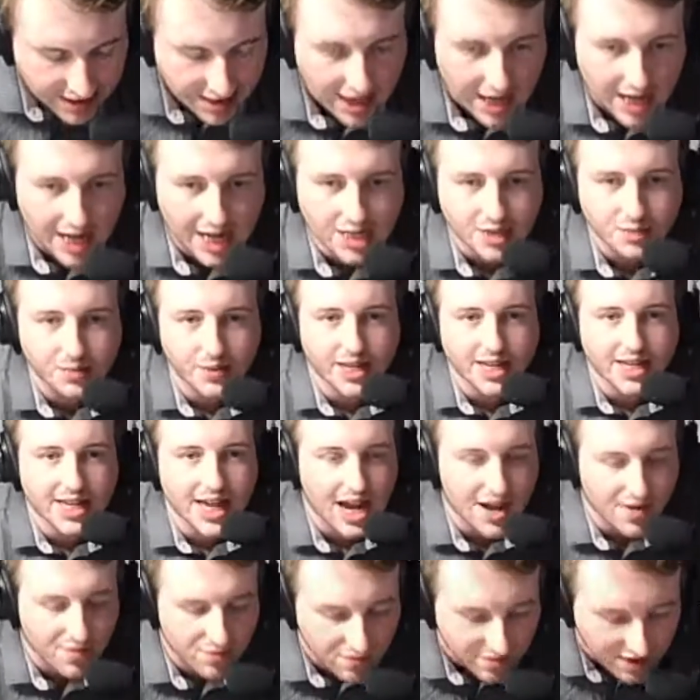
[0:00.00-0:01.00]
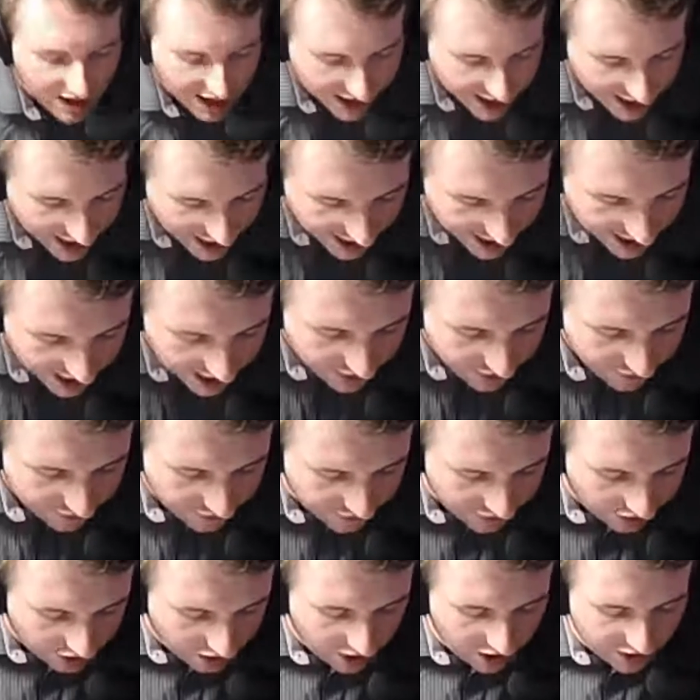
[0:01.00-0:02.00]
as we get ready
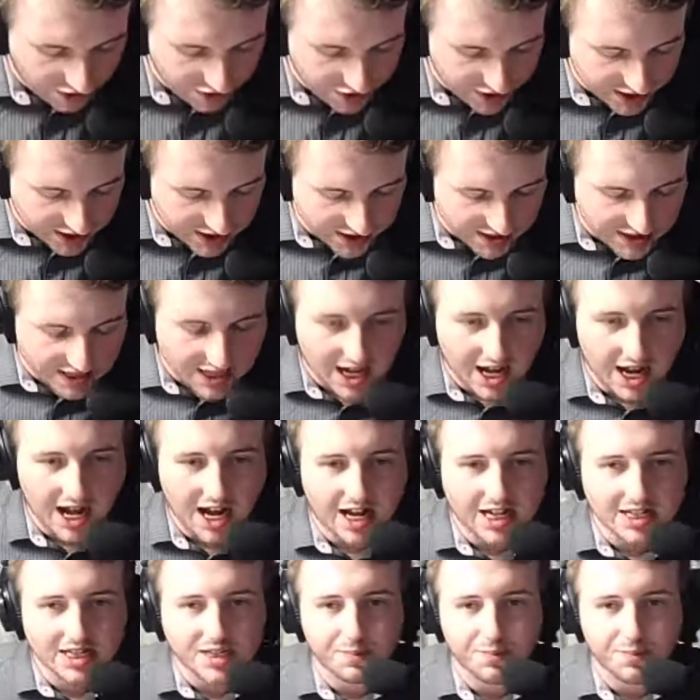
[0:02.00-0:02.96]
for the start